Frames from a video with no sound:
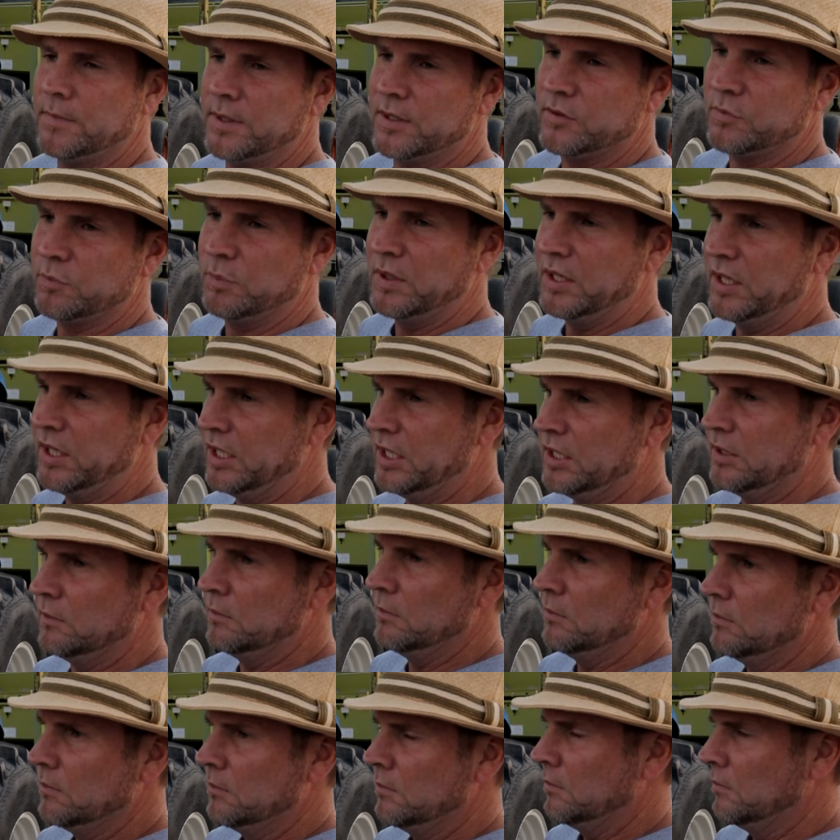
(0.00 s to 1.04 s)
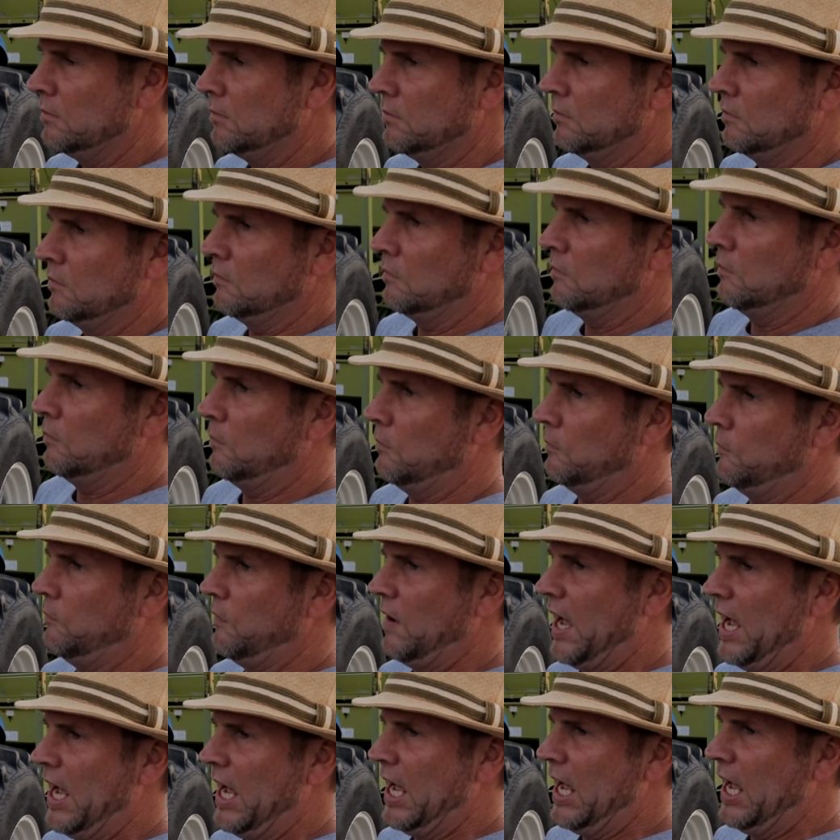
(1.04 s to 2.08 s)
It's been
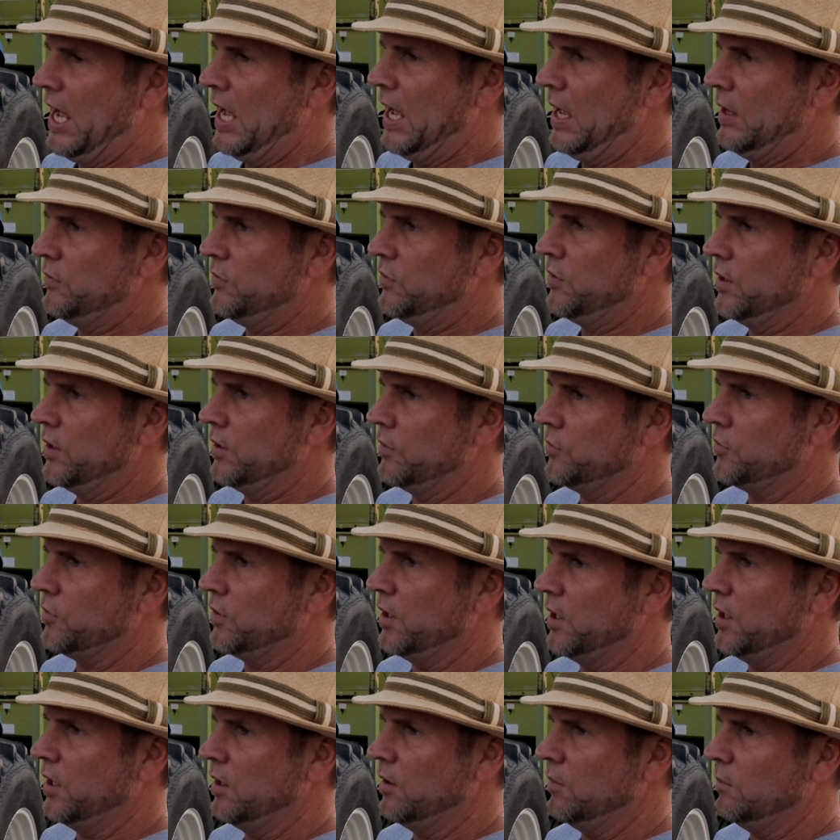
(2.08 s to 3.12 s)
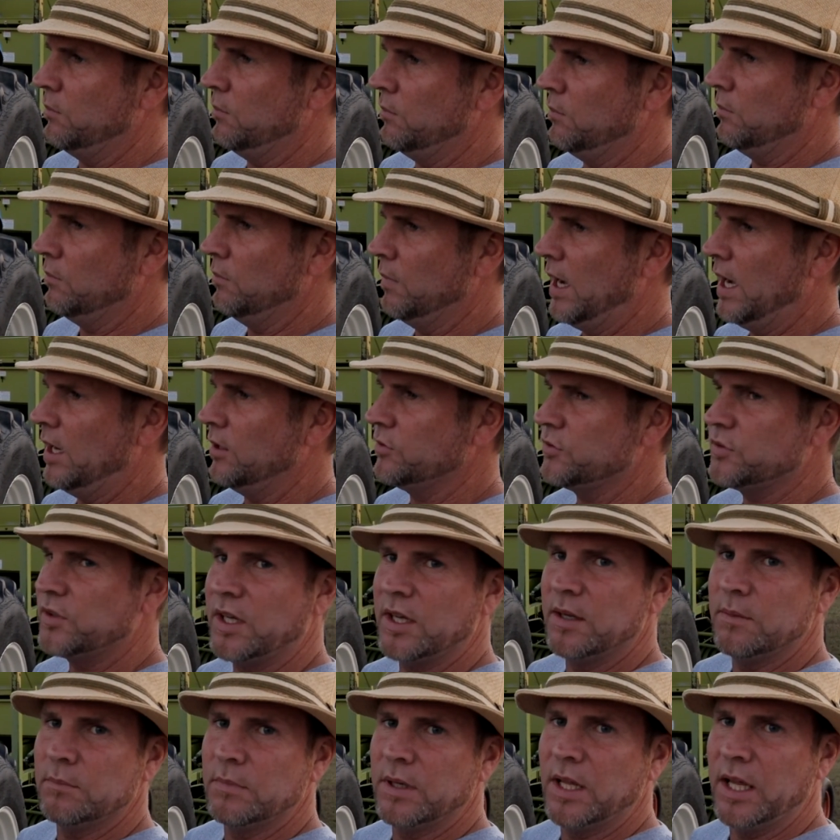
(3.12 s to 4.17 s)
5, 6, 7, about
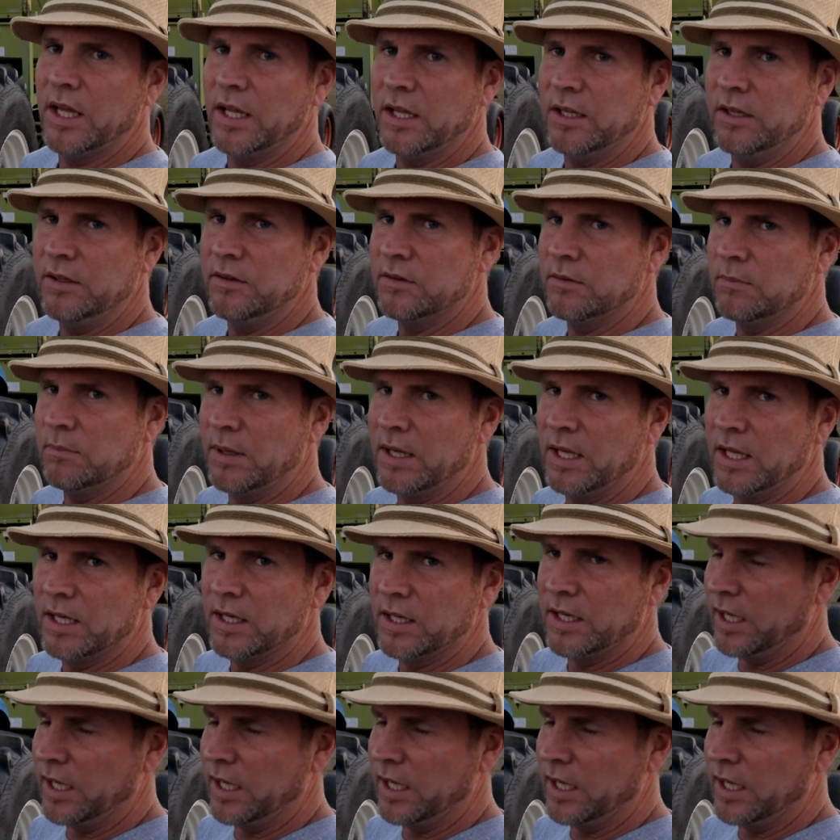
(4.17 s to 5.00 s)
7 days of baling